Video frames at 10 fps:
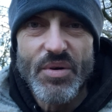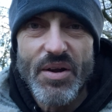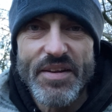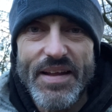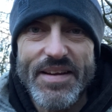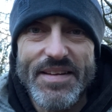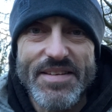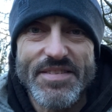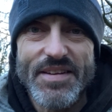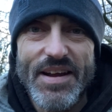holiday
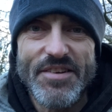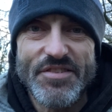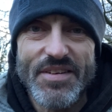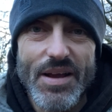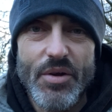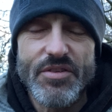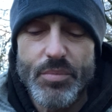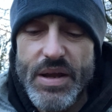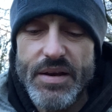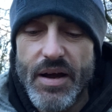destination going to
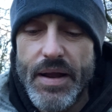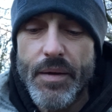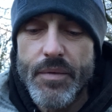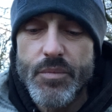be like?